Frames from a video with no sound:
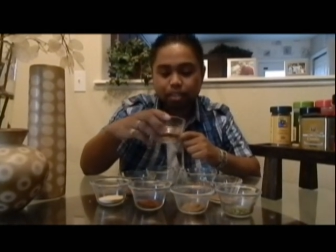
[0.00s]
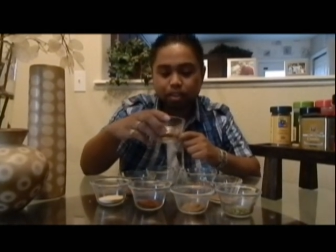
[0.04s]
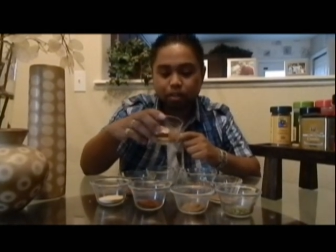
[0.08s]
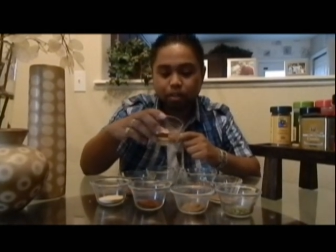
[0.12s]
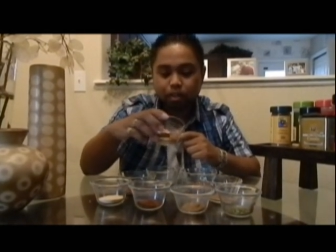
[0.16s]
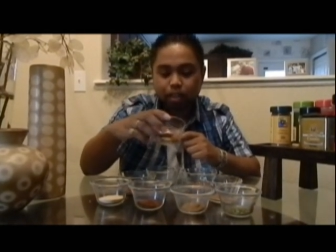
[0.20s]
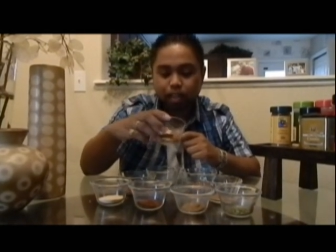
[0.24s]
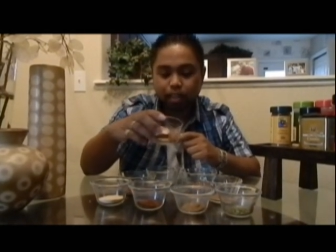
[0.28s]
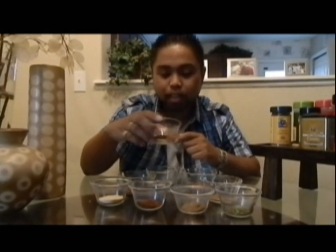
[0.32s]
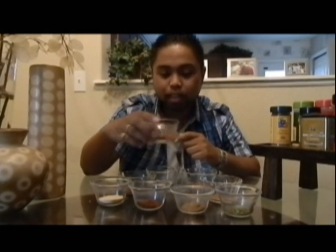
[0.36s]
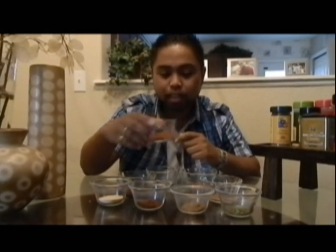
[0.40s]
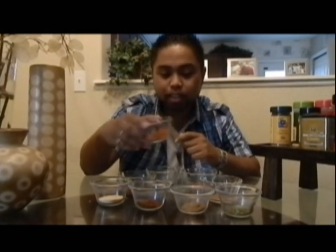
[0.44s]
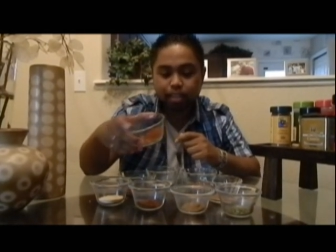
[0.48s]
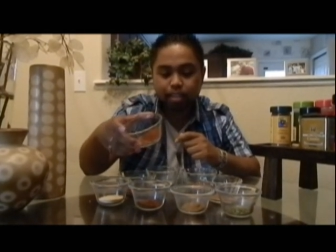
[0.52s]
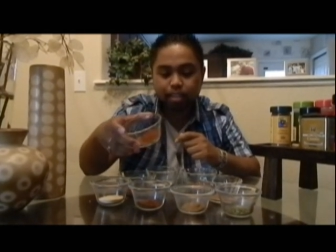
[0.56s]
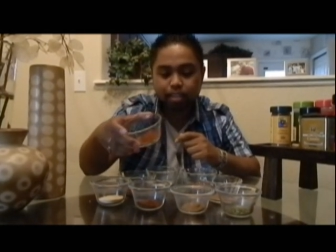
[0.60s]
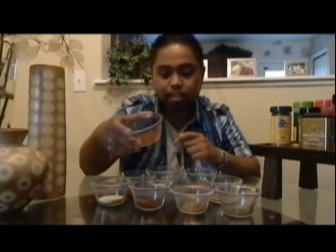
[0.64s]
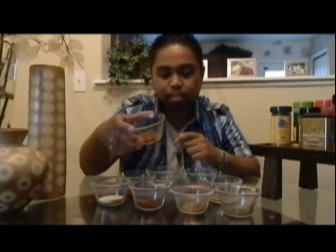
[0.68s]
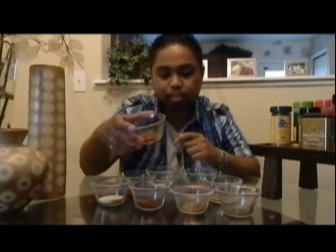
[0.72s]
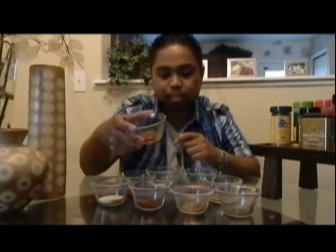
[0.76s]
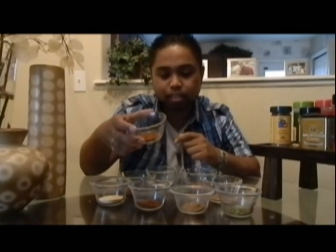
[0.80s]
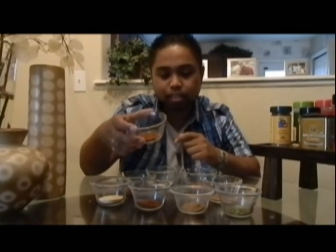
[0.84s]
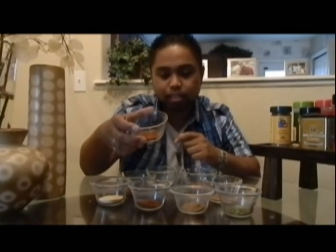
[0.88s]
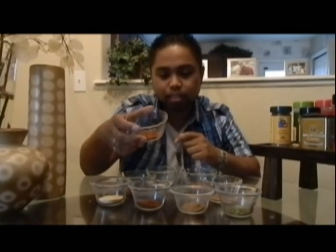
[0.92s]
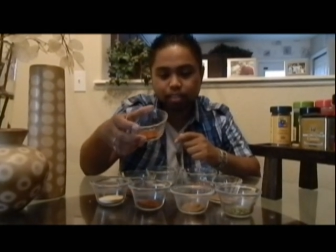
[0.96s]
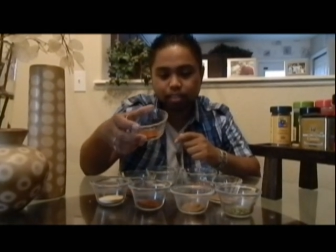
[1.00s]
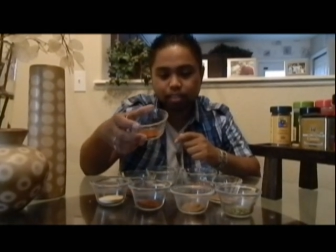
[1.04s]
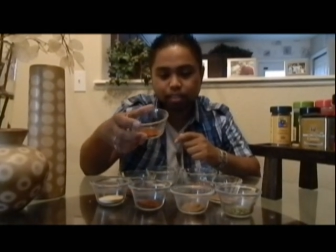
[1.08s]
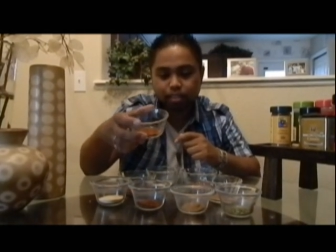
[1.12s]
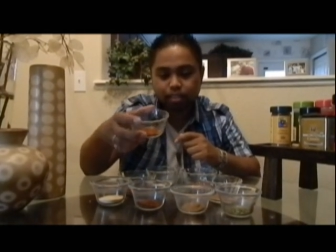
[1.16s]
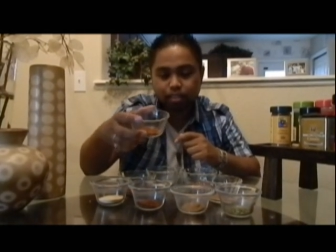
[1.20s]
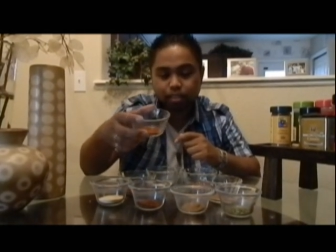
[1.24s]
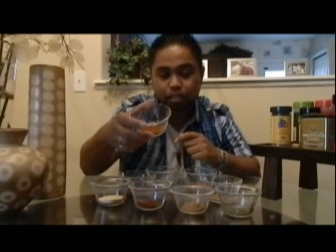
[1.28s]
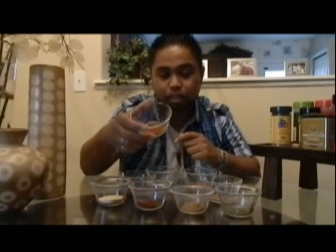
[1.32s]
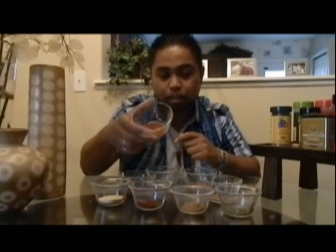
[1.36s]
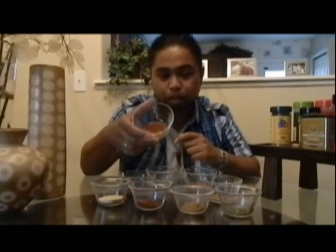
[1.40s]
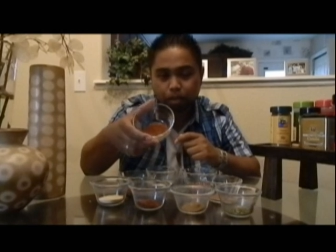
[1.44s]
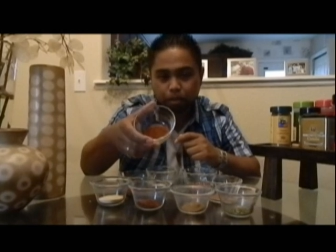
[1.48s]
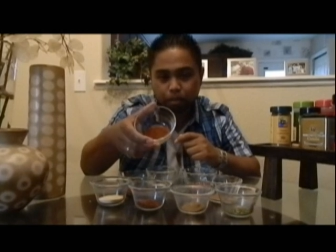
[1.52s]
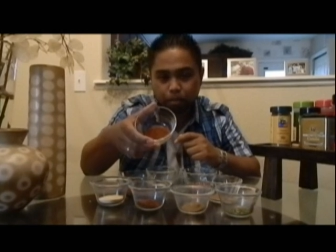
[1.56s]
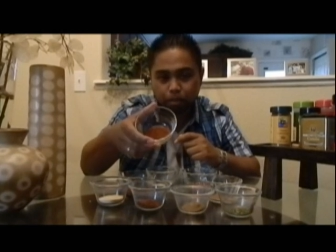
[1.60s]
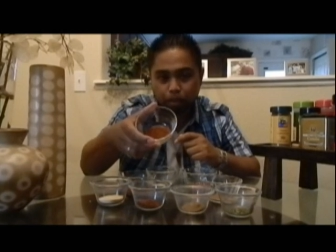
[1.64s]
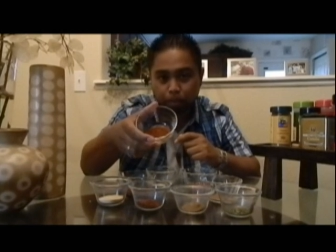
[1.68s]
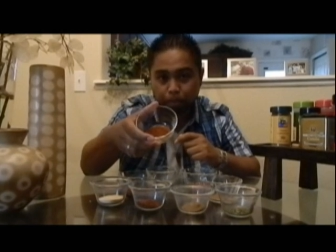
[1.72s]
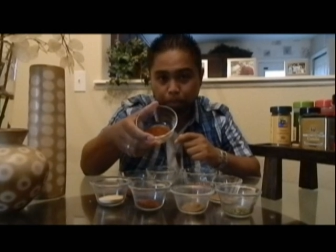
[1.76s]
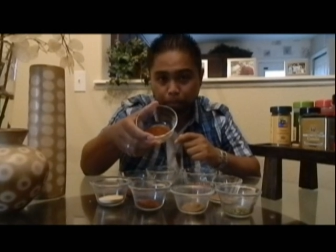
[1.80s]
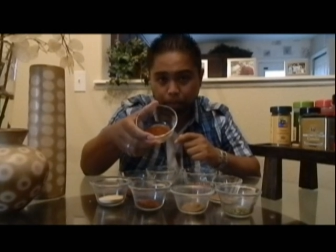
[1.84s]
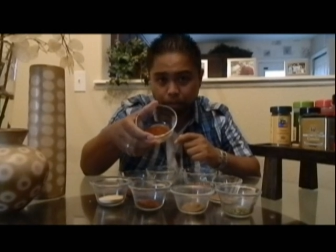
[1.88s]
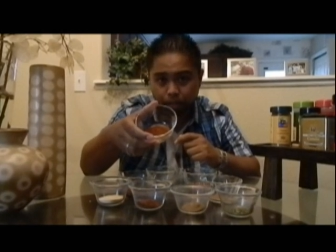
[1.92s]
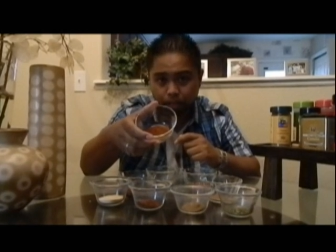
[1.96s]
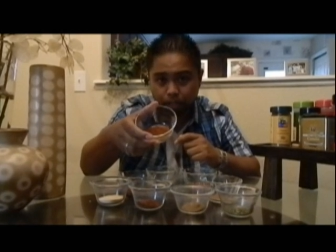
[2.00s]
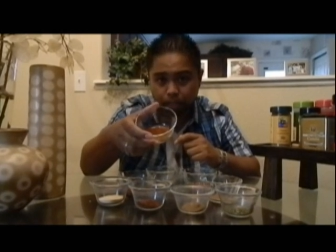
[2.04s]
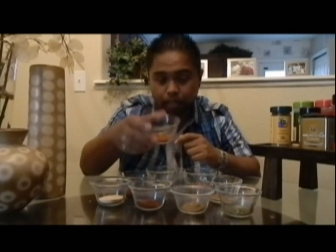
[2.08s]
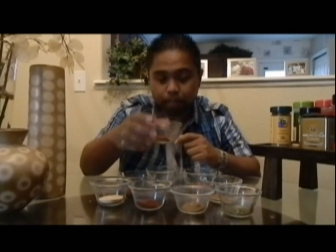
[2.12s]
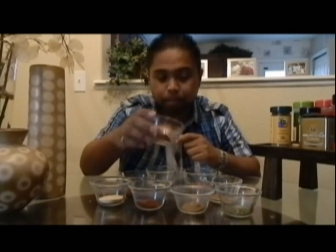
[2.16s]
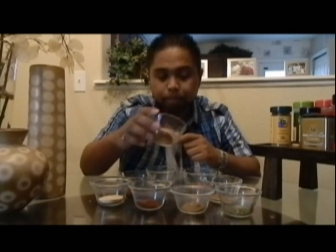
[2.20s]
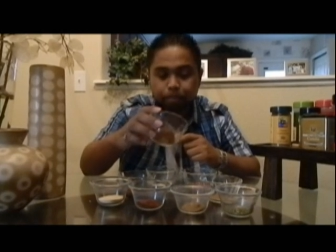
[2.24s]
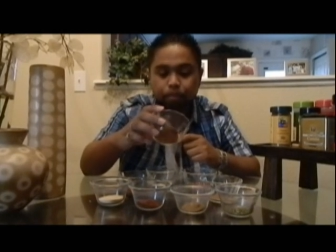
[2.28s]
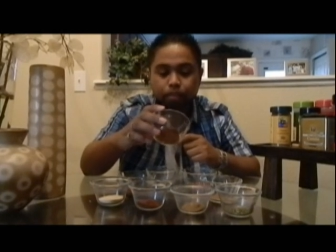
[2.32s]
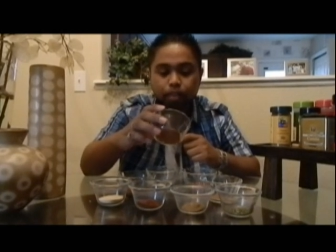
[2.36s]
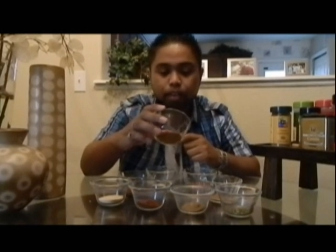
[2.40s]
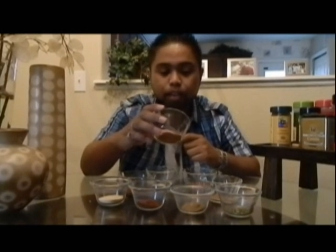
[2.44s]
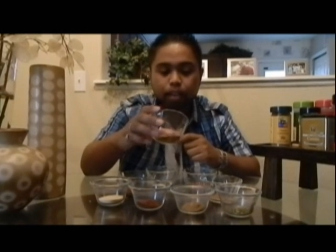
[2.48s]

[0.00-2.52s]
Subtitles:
Okay, this is paprika.